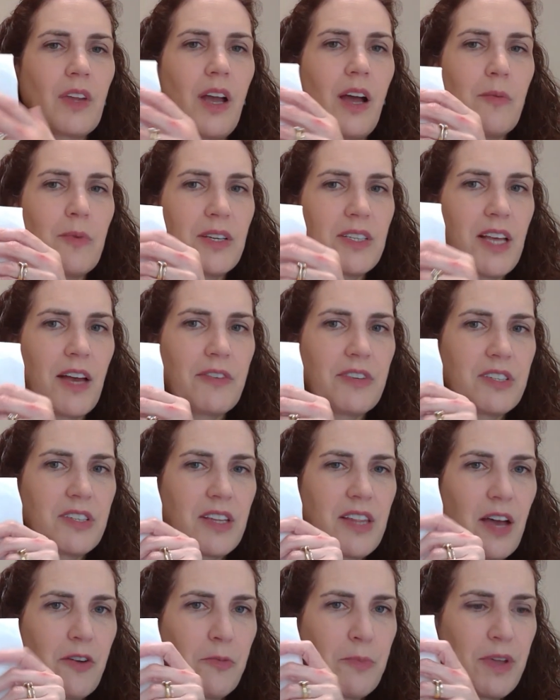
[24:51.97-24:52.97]
because obviously
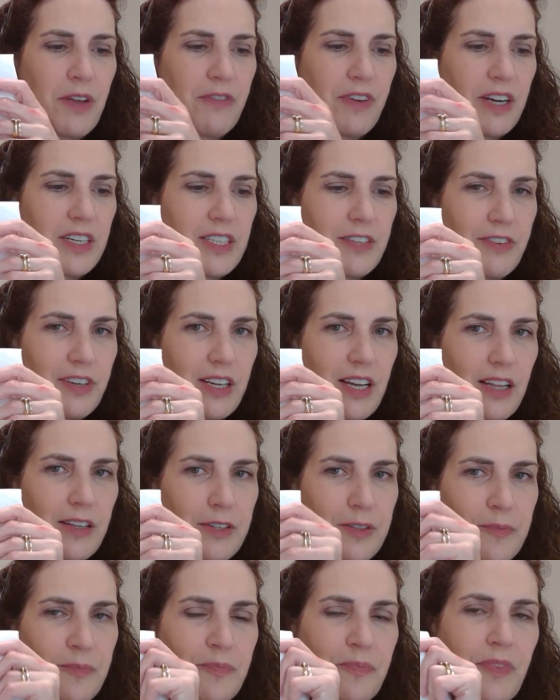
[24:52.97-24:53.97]
that will be a very different color.